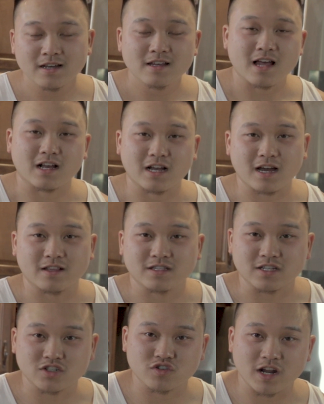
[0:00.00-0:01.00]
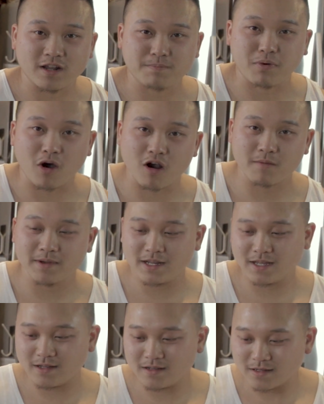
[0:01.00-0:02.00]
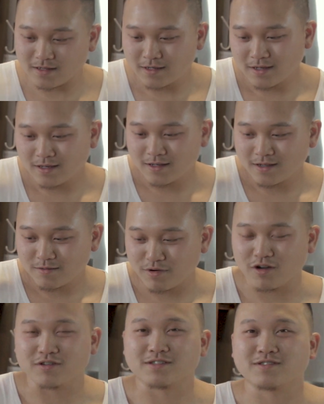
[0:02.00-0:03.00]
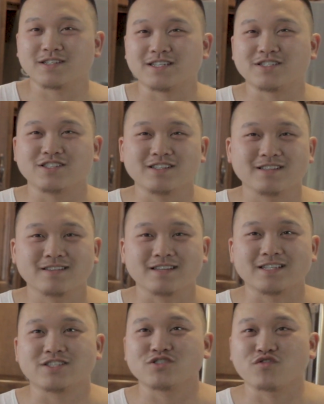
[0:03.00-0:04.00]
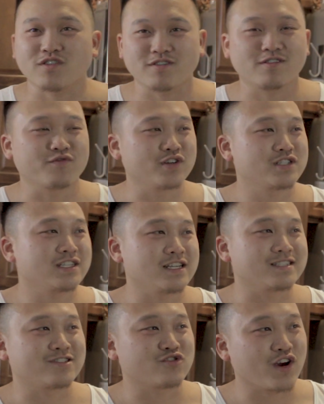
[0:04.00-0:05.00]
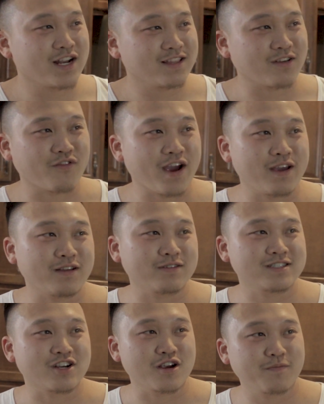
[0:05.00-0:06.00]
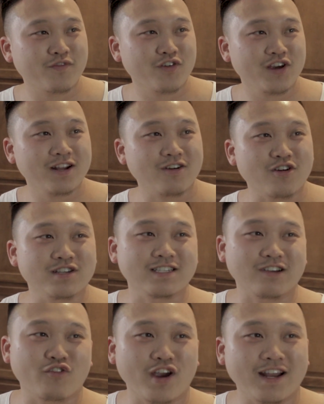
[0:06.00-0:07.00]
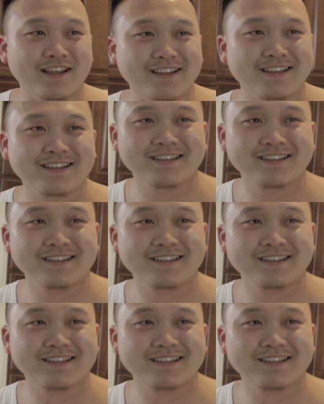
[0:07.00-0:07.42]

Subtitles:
I got the shredded parm in it. Bro, is the real shredded the right term for it, or is it grated?